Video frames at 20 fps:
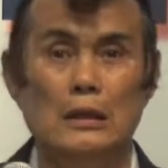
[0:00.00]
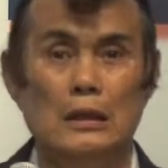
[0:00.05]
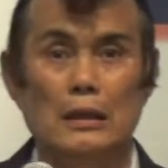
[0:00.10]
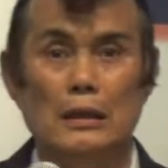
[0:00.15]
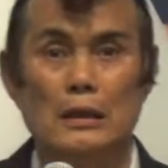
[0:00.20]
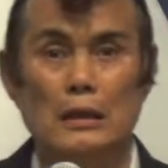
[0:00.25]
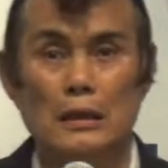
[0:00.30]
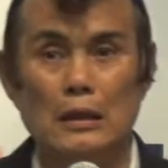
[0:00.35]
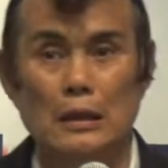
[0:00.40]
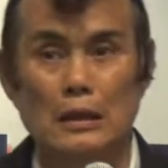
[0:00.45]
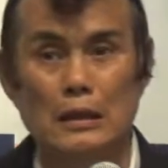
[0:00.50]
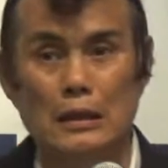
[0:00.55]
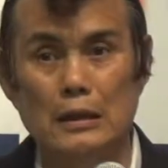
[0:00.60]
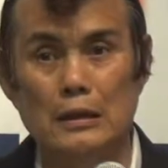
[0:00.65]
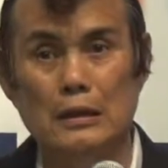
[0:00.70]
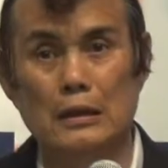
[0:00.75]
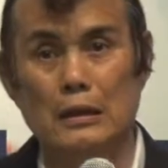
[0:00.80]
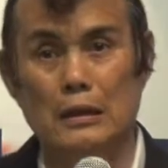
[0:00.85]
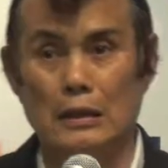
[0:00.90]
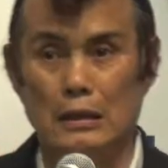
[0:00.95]

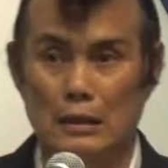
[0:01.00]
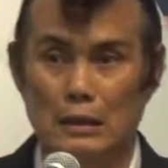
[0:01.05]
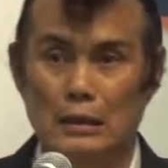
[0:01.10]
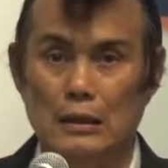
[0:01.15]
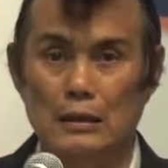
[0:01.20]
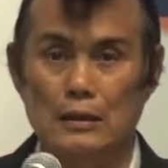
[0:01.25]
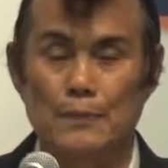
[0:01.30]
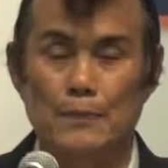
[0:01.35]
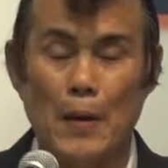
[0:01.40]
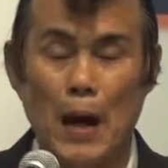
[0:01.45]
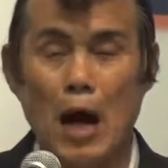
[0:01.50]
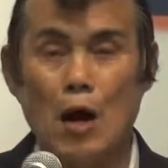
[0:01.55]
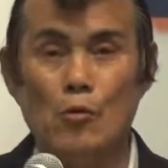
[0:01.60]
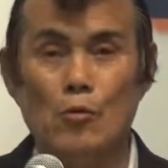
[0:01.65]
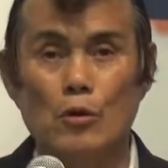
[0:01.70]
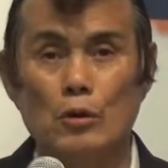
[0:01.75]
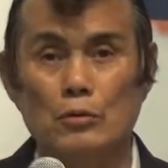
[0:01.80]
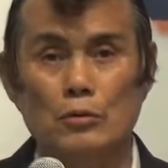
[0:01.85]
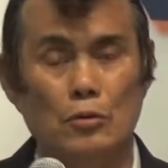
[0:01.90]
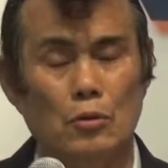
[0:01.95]
in the
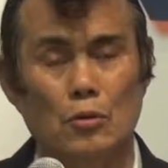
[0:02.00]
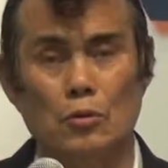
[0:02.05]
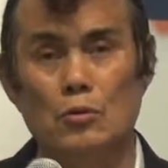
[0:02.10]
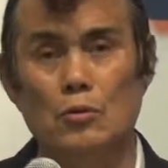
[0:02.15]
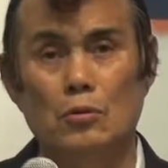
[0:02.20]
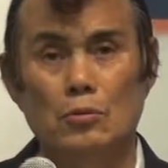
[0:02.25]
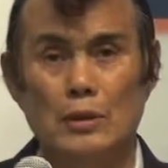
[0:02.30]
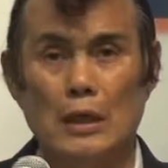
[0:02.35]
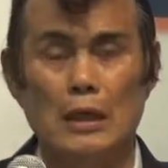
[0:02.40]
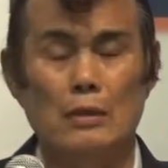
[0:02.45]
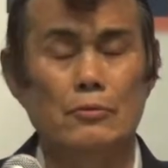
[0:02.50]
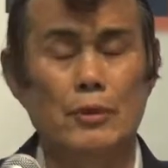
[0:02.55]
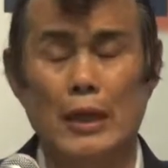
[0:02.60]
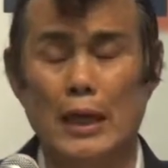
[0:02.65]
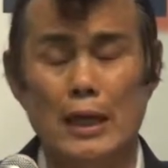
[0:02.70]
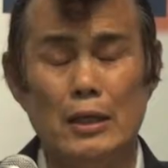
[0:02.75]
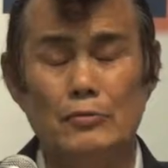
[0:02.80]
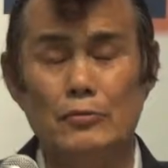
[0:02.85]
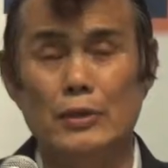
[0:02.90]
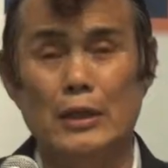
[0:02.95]
power. No, we
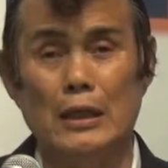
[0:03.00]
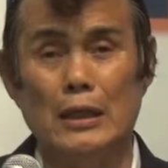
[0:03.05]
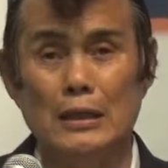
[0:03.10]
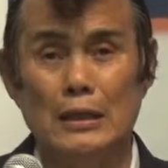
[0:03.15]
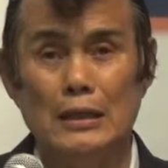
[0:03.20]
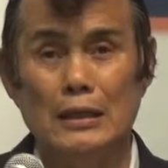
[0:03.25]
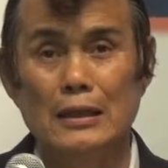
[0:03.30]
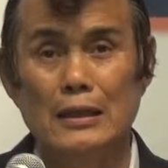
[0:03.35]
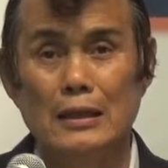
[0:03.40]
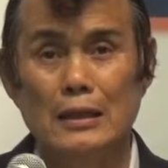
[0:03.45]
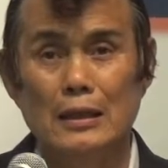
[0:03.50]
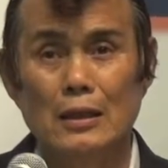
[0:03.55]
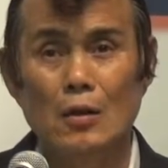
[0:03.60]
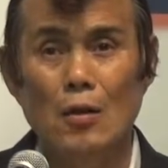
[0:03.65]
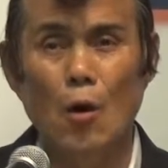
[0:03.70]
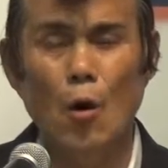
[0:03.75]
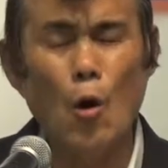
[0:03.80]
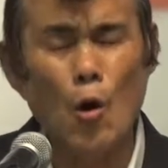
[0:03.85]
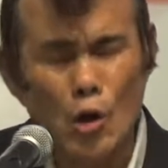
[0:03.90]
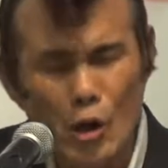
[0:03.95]
can't do that.
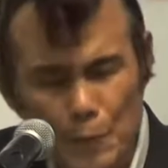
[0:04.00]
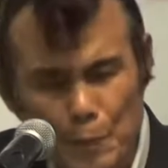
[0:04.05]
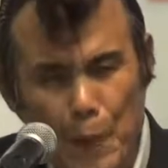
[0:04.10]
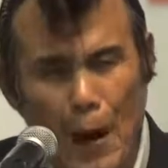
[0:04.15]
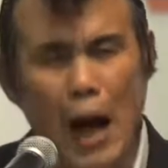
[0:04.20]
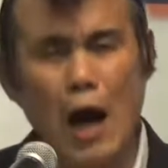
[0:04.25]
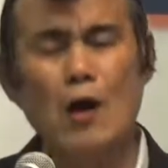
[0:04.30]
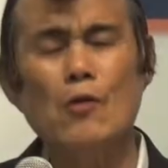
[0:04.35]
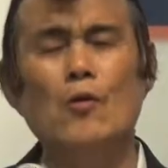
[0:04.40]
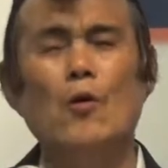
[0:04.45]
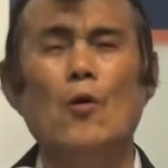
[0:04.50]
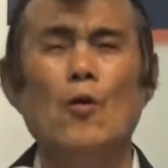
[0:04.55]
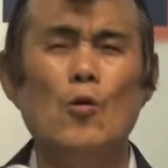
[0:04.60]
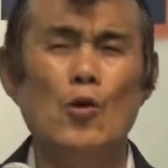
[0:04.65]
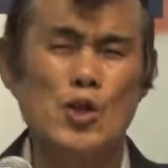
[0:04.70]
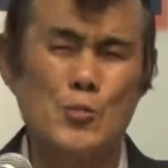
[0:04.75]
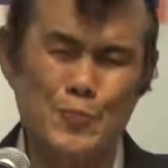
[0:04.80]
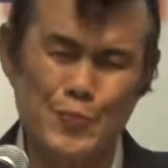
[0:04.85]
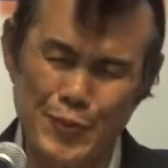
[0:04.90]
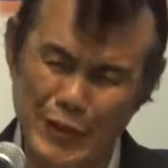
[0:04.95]
Holy power,
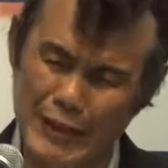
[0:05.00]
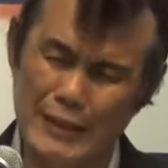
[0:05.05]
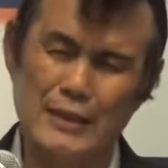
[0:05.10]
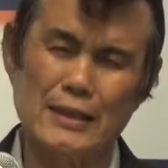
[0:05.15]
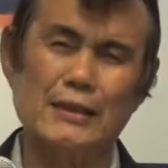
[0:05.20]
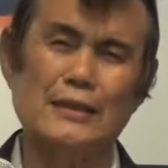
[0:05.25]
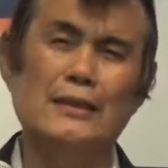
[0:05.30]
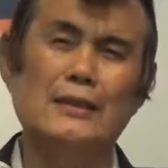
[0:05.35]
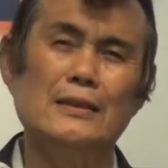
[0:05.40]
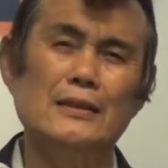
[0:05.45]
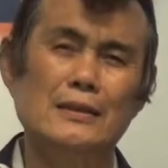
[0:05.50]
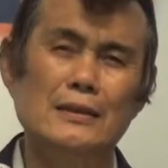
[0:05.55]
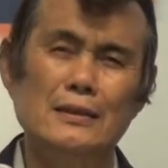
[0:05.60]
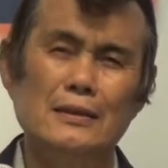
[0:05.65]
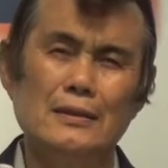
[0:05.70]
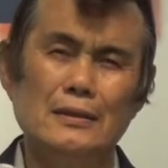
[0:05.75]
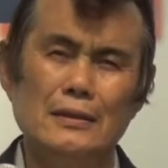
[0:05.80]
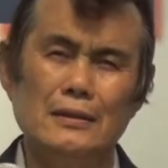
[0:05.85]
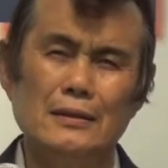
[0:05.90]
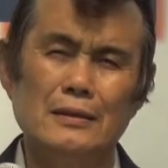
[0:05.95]
Holy Spirit
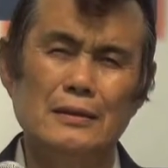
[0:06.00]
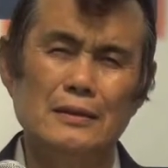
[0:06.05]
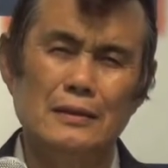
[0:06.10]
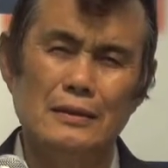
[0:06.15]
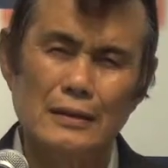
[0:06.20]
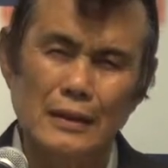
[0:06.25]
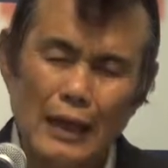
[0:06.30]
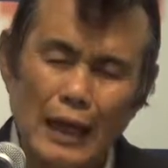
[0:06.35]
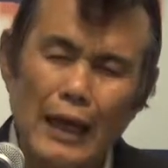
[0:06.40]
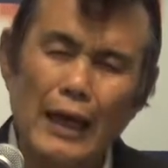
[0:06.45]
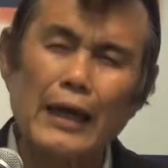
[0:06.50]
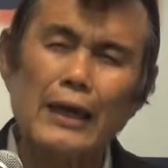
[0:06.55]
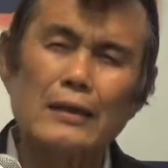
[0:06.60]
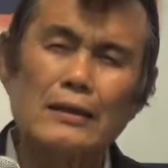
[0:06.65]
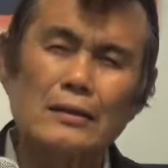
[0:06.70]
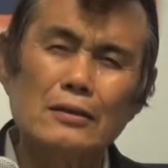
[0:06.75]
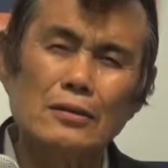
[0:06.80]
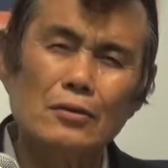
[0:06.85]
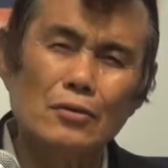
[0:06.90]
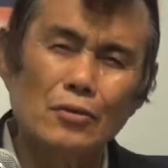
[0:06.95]

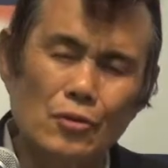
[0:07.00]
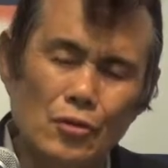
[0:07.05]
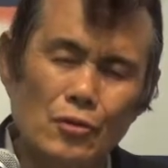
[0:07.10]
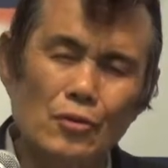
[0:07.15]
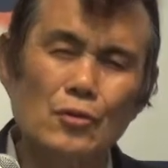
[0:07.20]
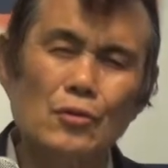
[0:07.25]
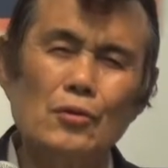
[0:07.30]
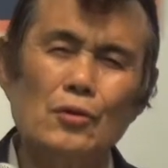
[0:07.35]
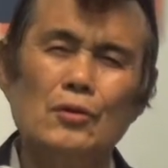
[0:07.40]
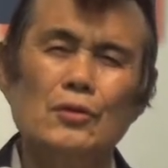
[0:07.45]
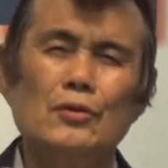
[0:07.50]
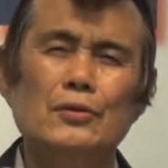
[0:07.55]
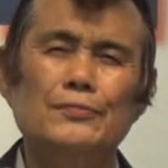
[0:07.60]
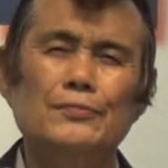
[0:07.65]
can do